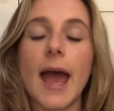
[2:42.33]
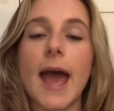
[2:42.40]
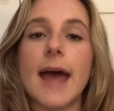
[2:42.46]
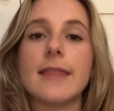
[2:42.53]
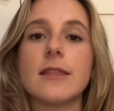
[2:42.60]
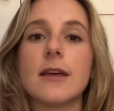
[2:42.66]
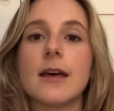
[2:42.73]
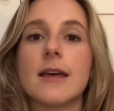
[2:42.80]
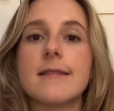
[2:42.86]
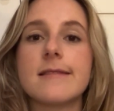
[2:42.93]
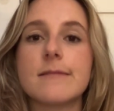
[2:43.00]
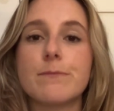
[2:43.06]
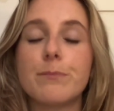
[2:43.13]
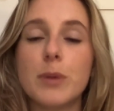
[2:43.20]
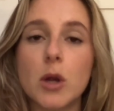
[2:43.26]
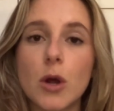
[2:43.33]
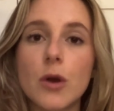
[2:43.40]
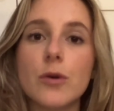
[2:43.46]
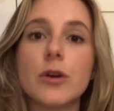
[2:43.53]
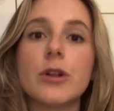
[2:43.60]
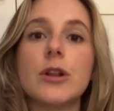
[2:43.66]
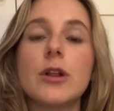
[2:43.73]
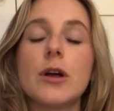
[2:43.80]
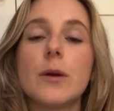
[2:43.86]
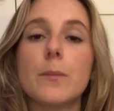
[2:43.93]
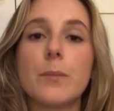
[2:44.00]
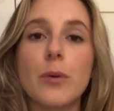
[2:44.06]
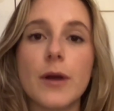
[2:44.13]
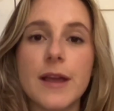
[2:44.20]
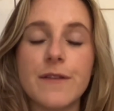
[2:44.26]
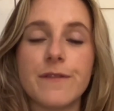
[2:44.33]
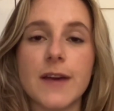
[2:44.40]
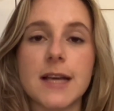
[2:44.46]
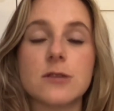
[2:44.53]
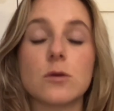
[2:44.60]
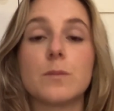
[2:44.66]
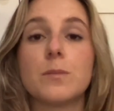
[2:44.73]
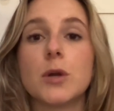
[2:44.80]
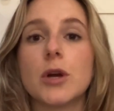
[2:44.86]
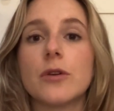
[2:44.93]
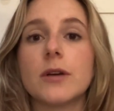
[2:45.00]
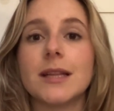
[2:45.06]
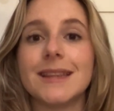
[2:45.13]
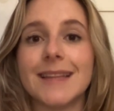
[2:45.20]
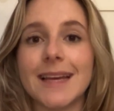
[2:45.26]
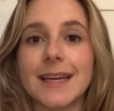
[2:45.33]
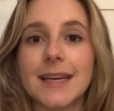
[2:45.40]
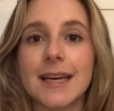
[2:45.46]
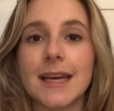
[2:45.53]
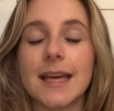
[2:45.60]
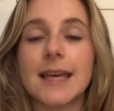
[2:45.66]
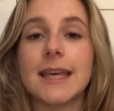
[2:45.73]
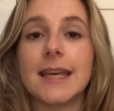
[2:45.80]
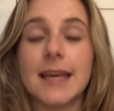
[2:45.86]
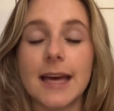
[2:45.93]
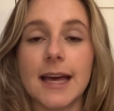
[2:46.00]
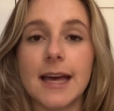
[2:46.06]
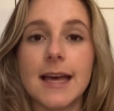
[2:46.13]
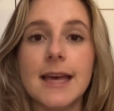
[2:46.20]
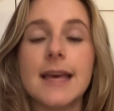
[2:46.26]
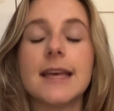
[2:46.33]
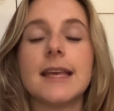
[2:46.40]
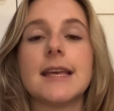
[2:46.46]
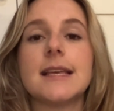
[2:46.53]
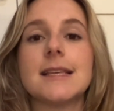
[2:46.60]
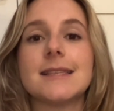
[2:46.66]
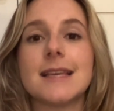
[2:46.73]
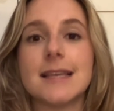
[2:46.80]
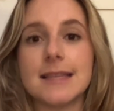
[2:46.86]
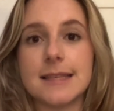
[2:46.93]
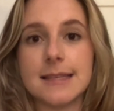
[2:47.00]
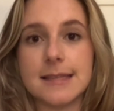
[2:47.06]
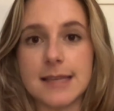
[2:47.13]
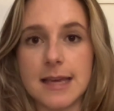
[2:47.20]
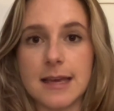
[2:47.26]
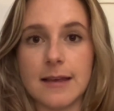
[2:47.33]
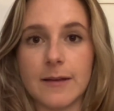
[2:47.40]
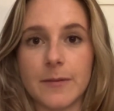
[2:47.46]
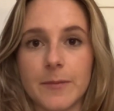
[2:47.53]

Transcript: And the plural prefix or plural link here is z.